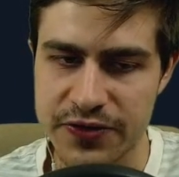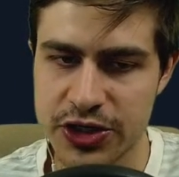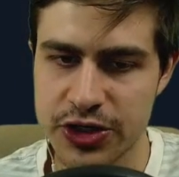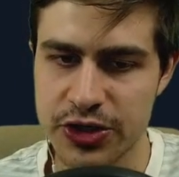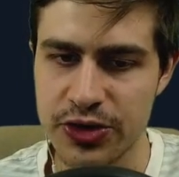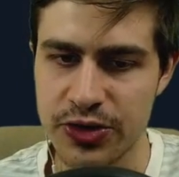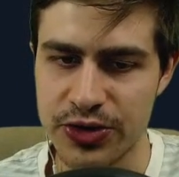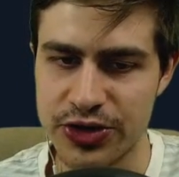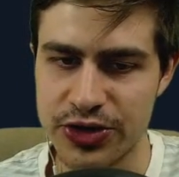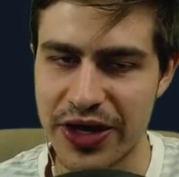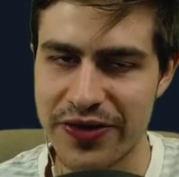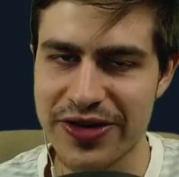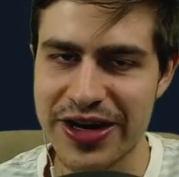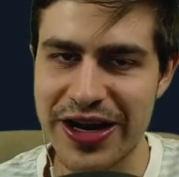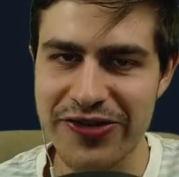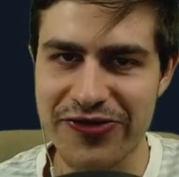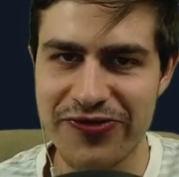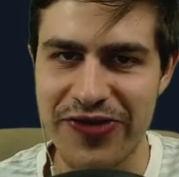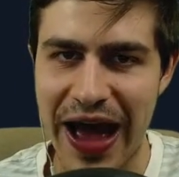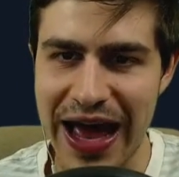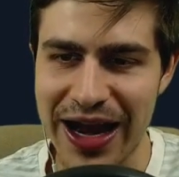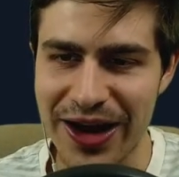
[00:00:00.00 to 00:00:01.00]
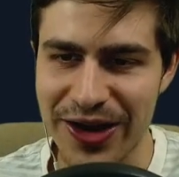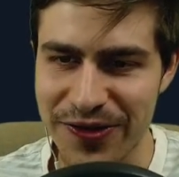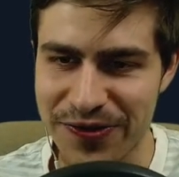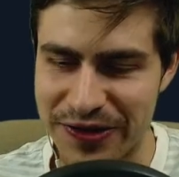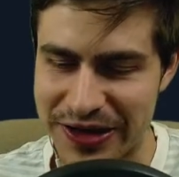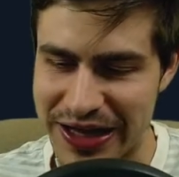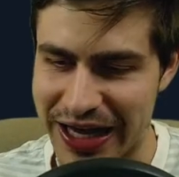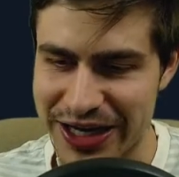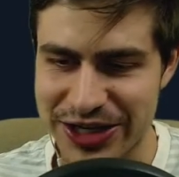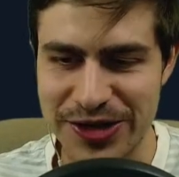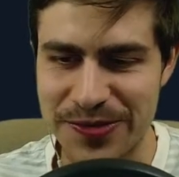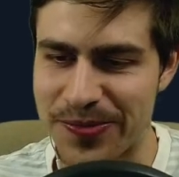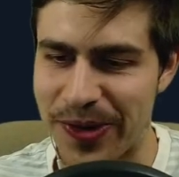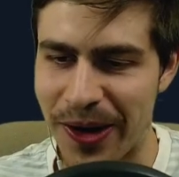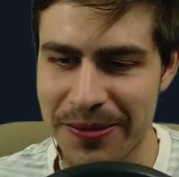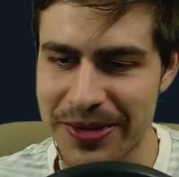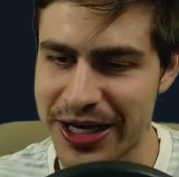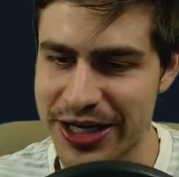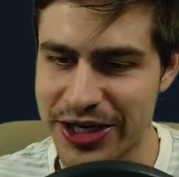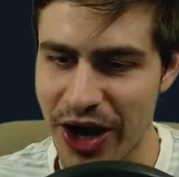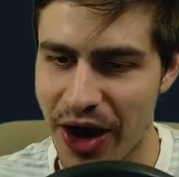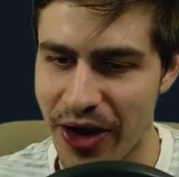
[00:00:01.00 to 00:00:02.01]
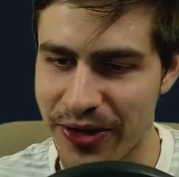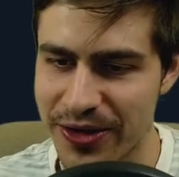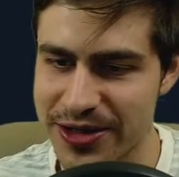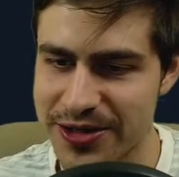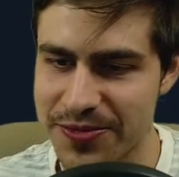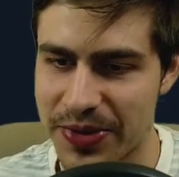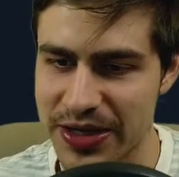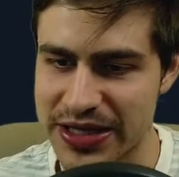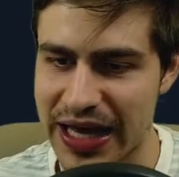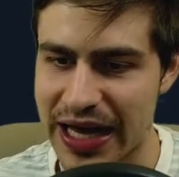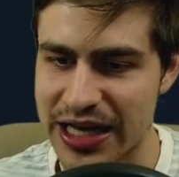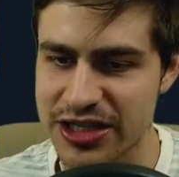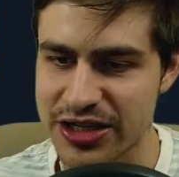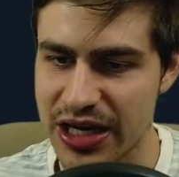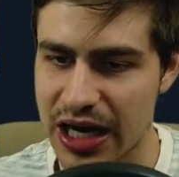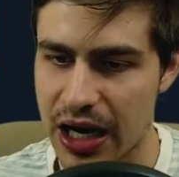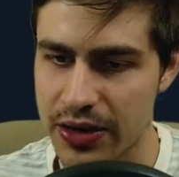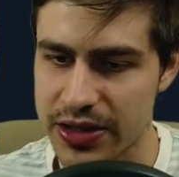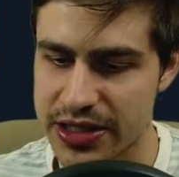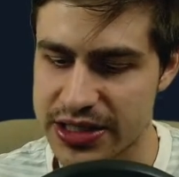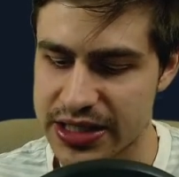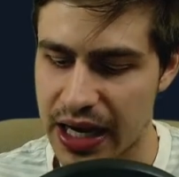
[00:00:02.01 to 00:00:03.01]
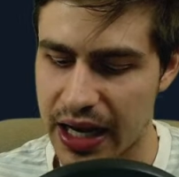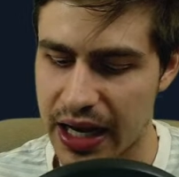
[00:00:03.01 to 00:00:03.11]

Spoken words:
Do you have enough value for that? You probably don't, but that's what I would say.